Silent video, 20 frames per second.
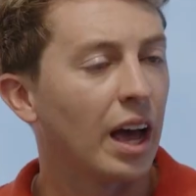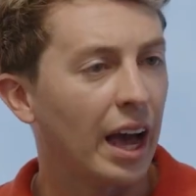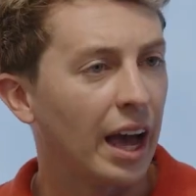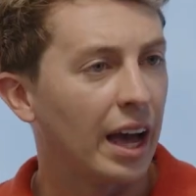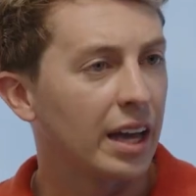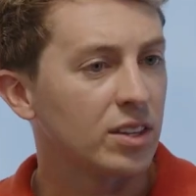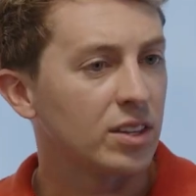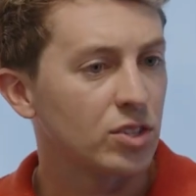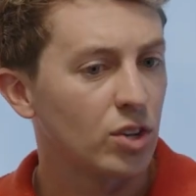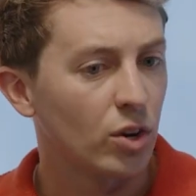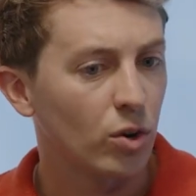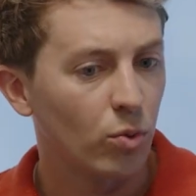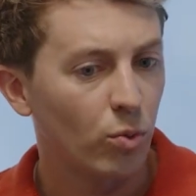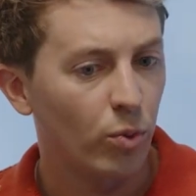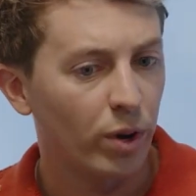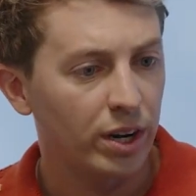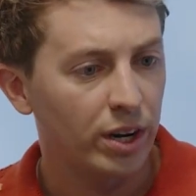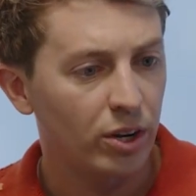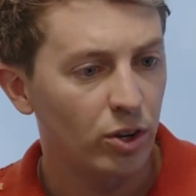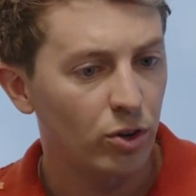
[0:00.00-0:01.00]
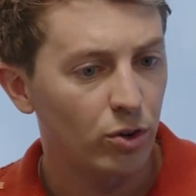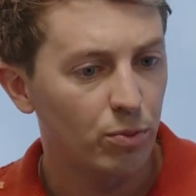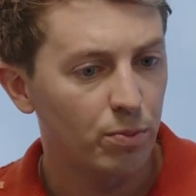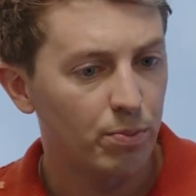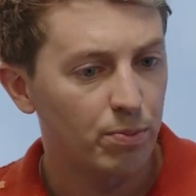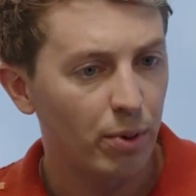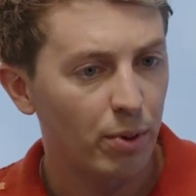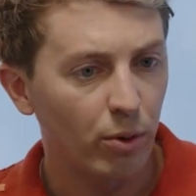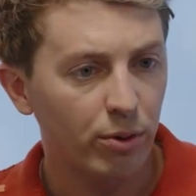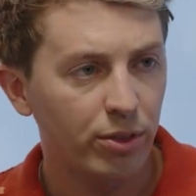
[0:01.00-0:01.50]
And so when you
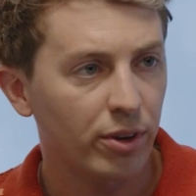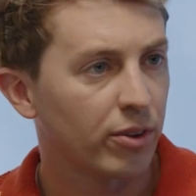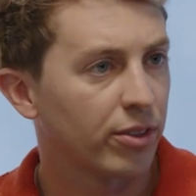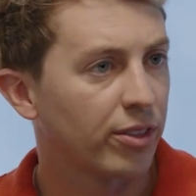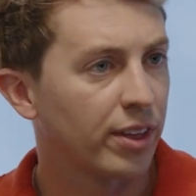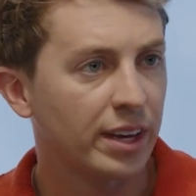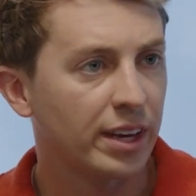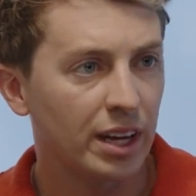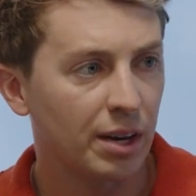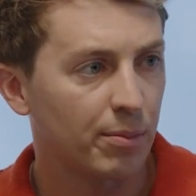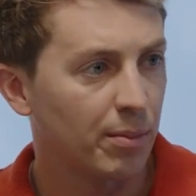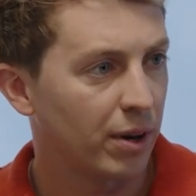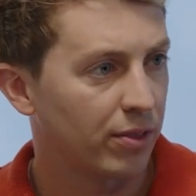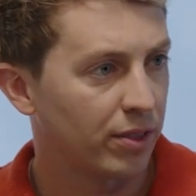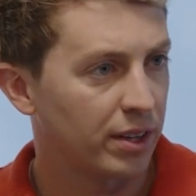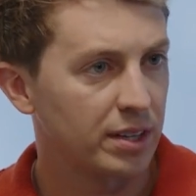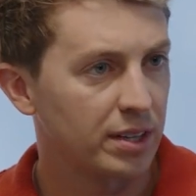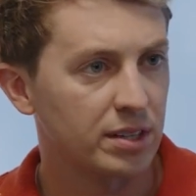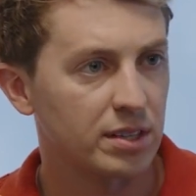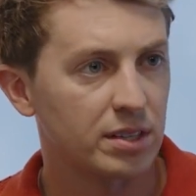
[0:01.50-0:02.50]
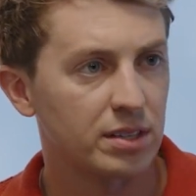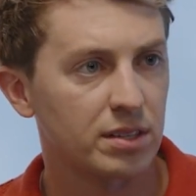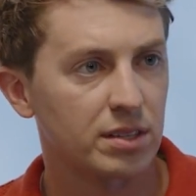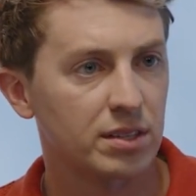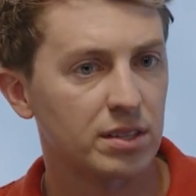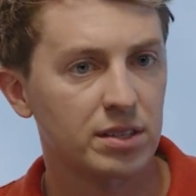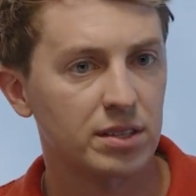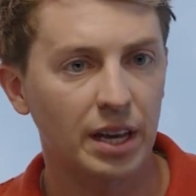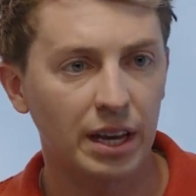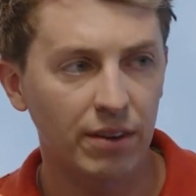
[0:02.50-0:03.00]
both are thinking about these
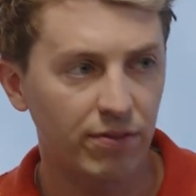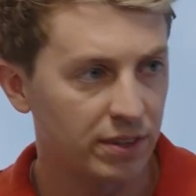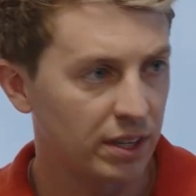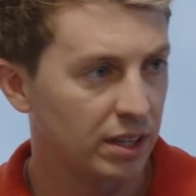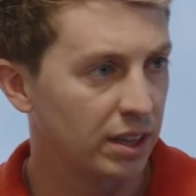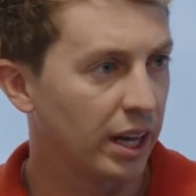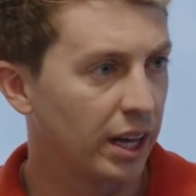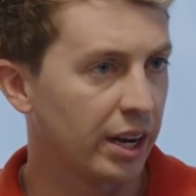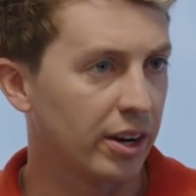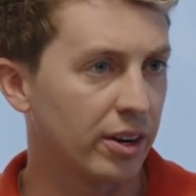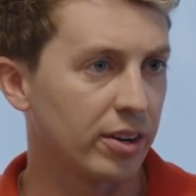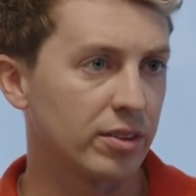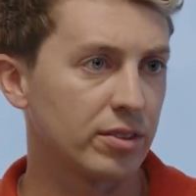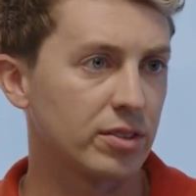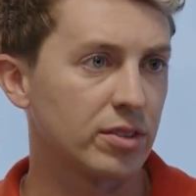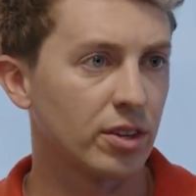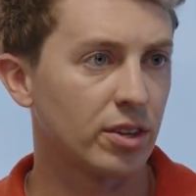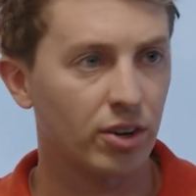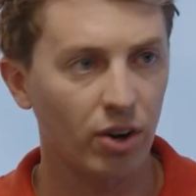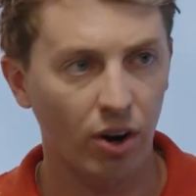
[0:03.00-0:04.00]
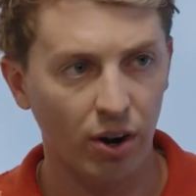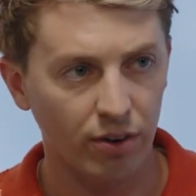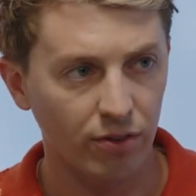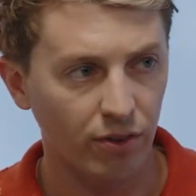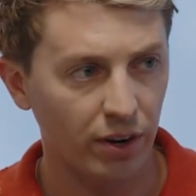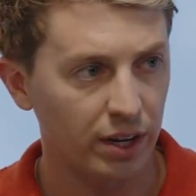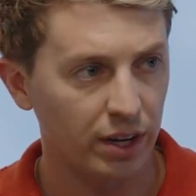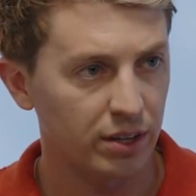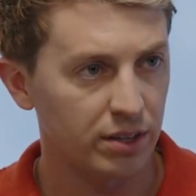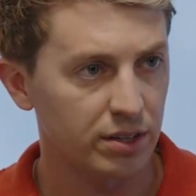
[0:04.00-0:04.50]
safety layers, the
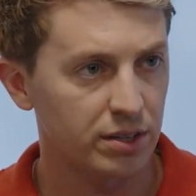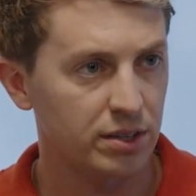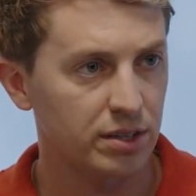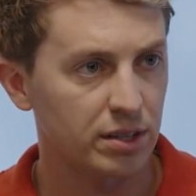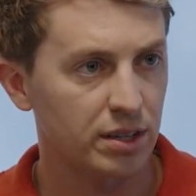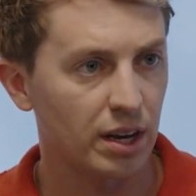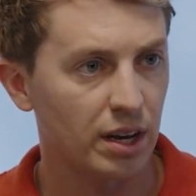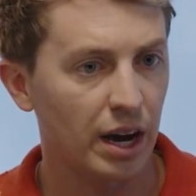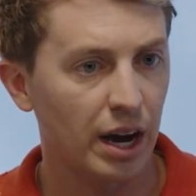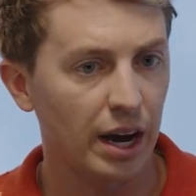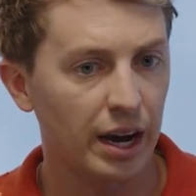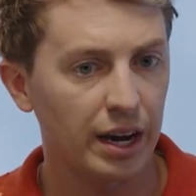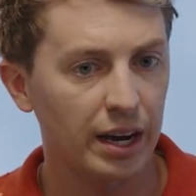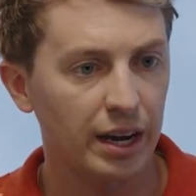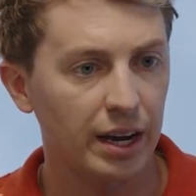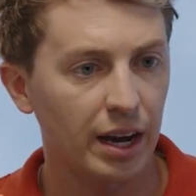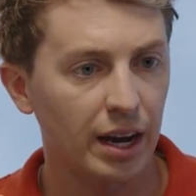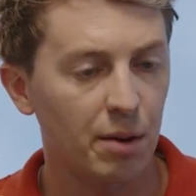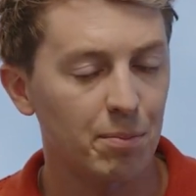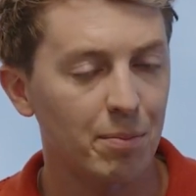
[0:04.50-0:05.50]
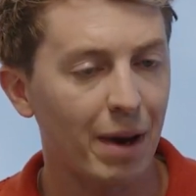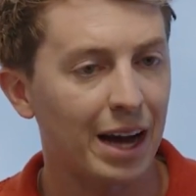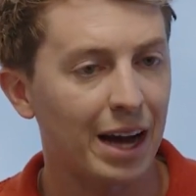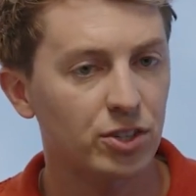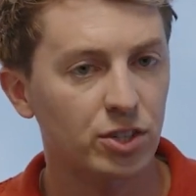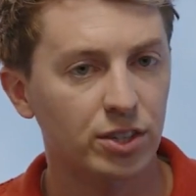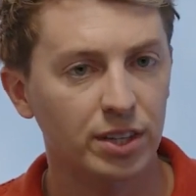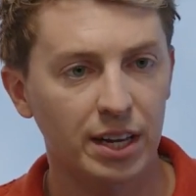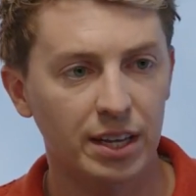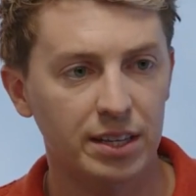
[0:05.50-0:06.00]
guardrails, I
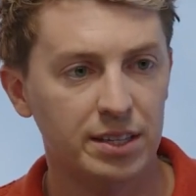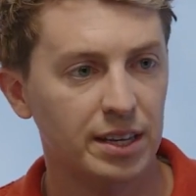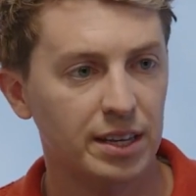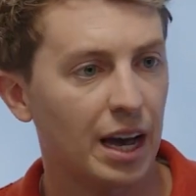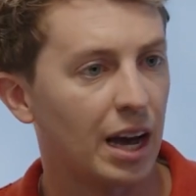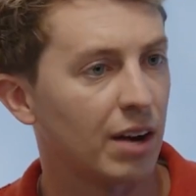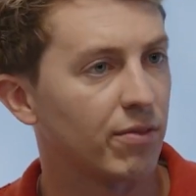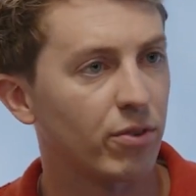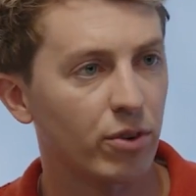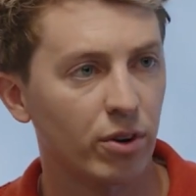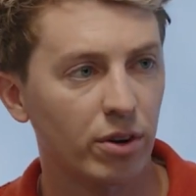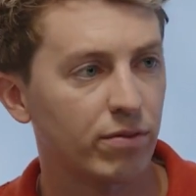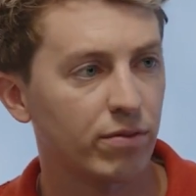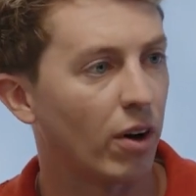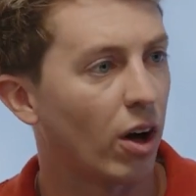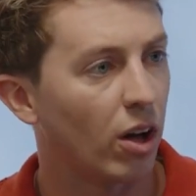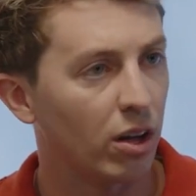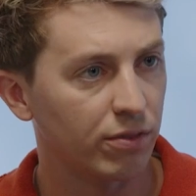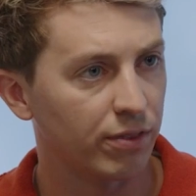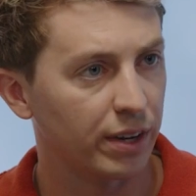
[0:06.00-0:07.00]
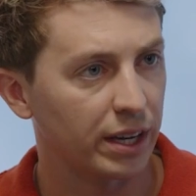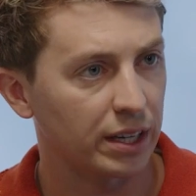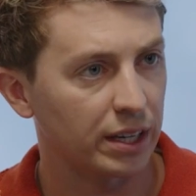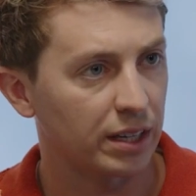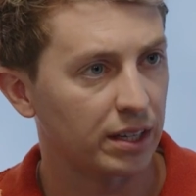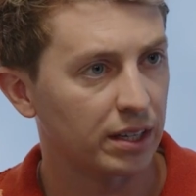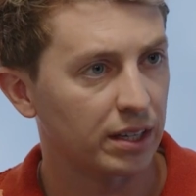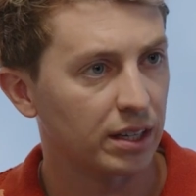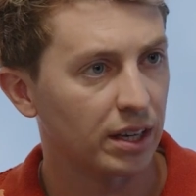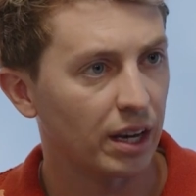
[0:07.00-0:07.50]
imagine that it's ever evolving.
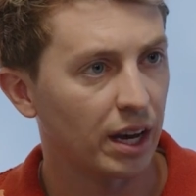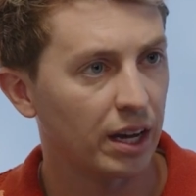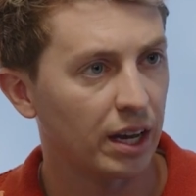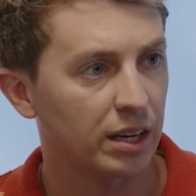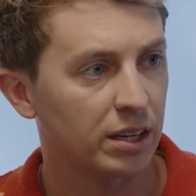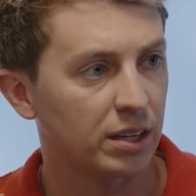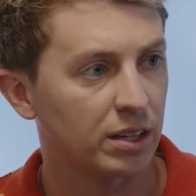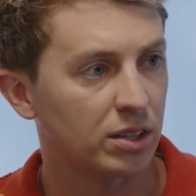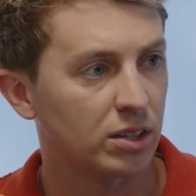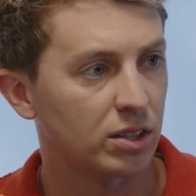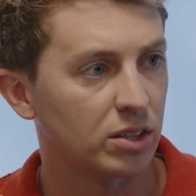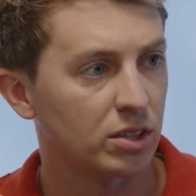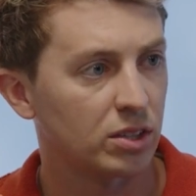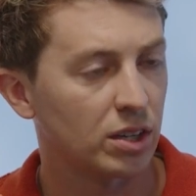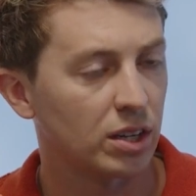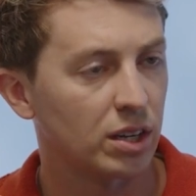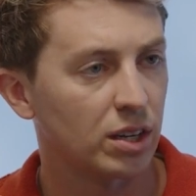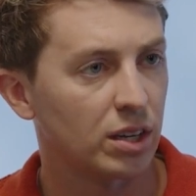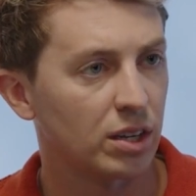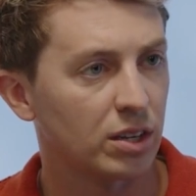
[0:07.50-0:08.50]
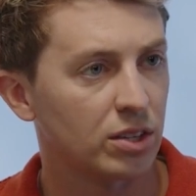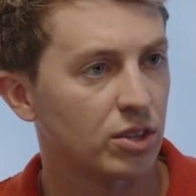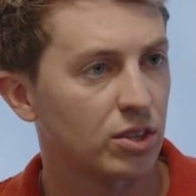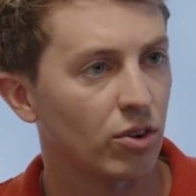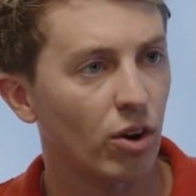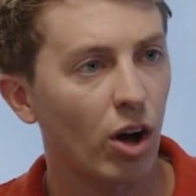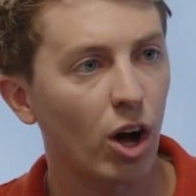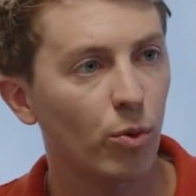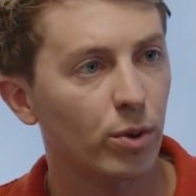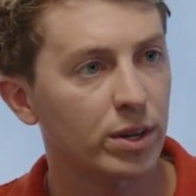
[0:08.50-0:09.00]
And is there
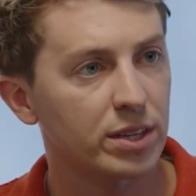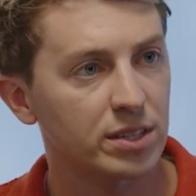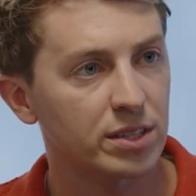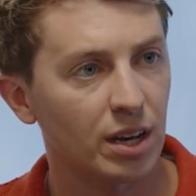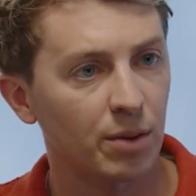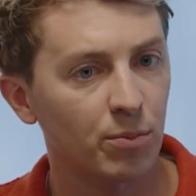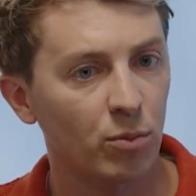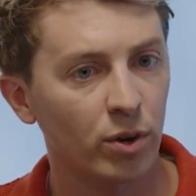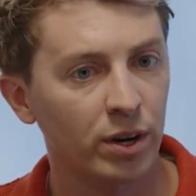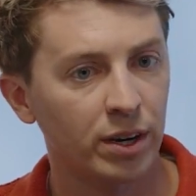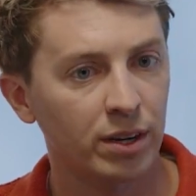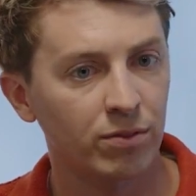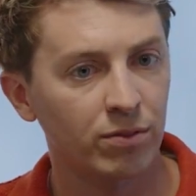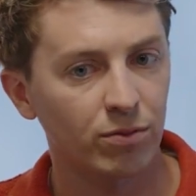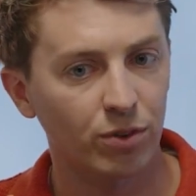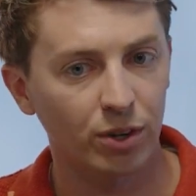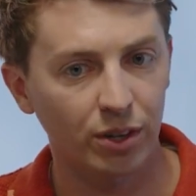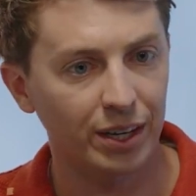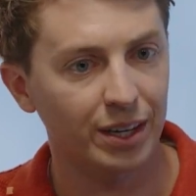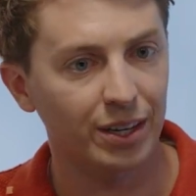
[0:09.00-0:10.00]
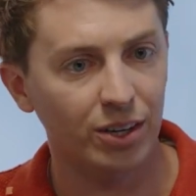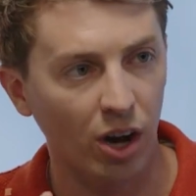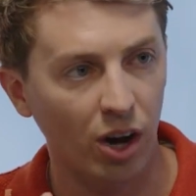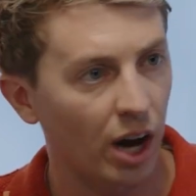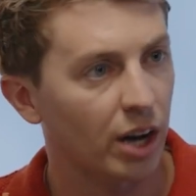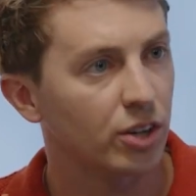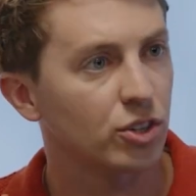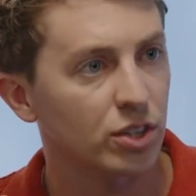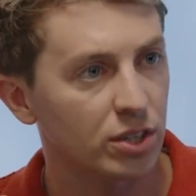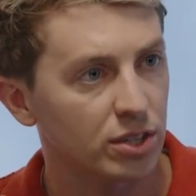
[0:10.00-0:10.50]
always someone really
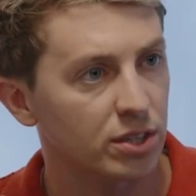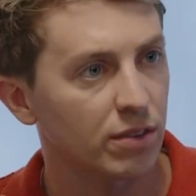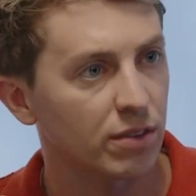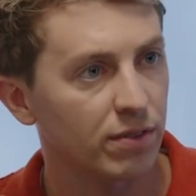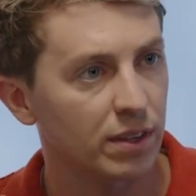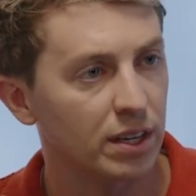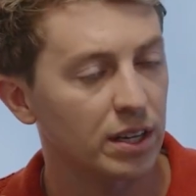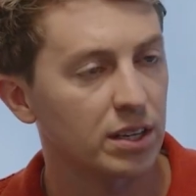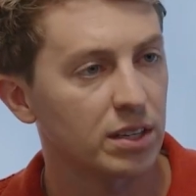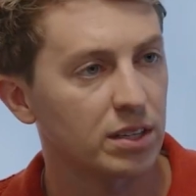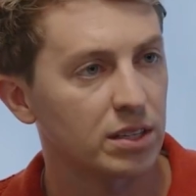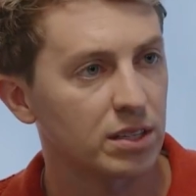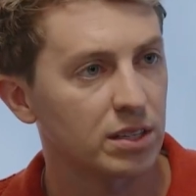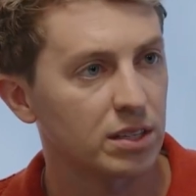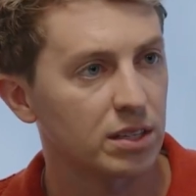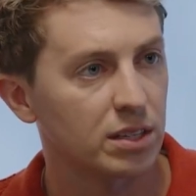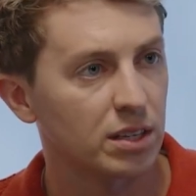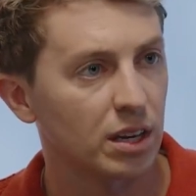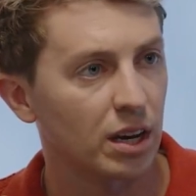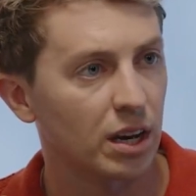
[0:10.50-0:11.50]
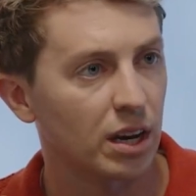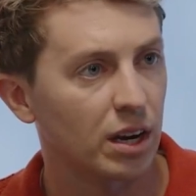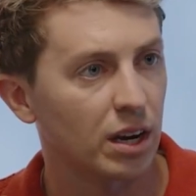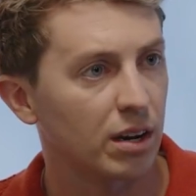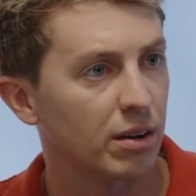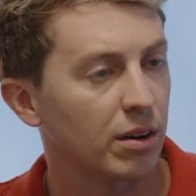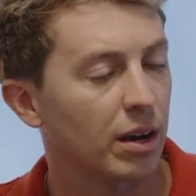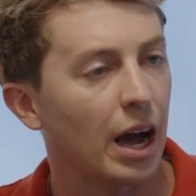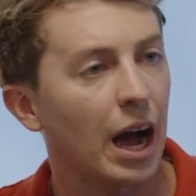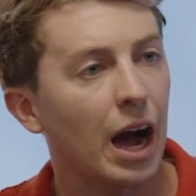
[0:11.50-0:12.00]
conscious of these? Uh,
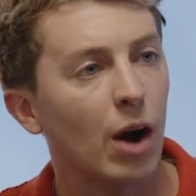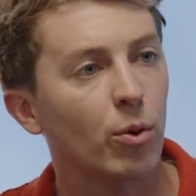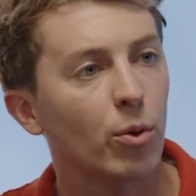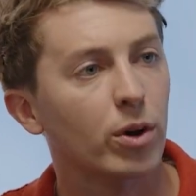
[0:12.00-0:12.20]
how are